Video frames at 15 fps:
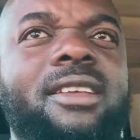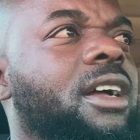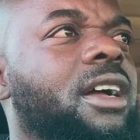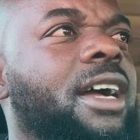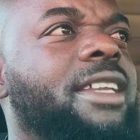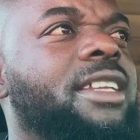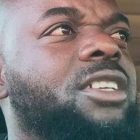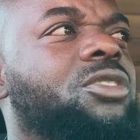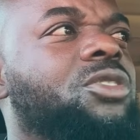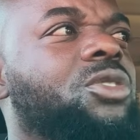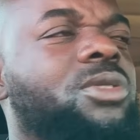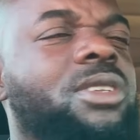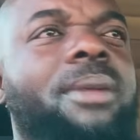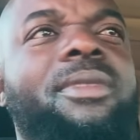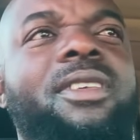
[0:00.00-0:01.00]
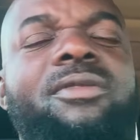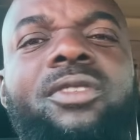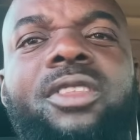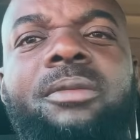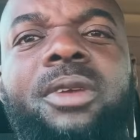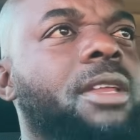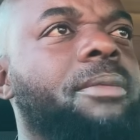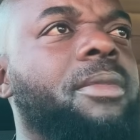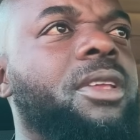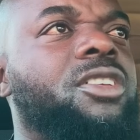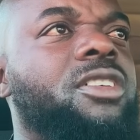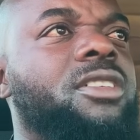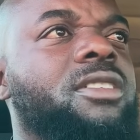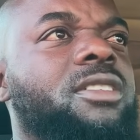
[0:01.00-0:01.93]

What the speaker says: I need to do something for them. Let me just